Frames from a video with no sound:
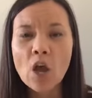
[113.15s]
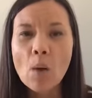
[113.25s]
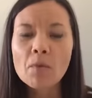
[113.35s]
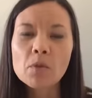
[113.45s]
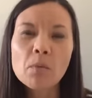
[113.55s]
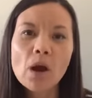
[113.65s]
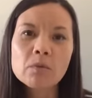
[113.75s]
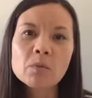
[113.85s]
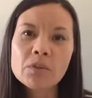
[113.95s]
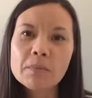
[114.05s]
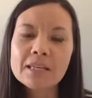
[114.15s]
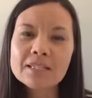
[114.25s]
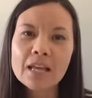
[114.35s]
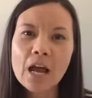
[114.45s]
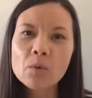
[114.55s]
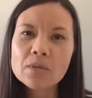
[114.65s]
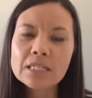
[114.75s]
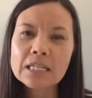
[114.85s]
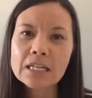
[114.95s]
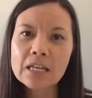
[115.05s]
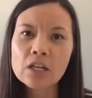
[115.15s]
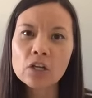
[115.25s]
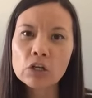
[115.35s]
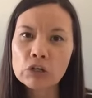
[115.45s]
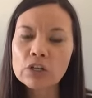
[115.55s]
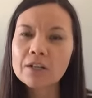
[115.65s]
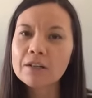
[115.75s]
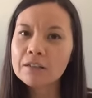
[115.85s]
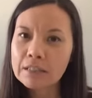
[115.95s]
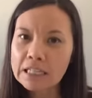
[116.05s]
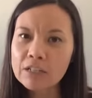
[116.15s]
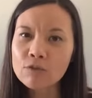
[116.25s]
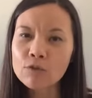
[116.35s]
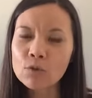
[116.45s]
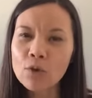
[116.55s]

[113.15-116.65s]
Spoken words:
But the problem with me is that I wasn't eating good, clean food.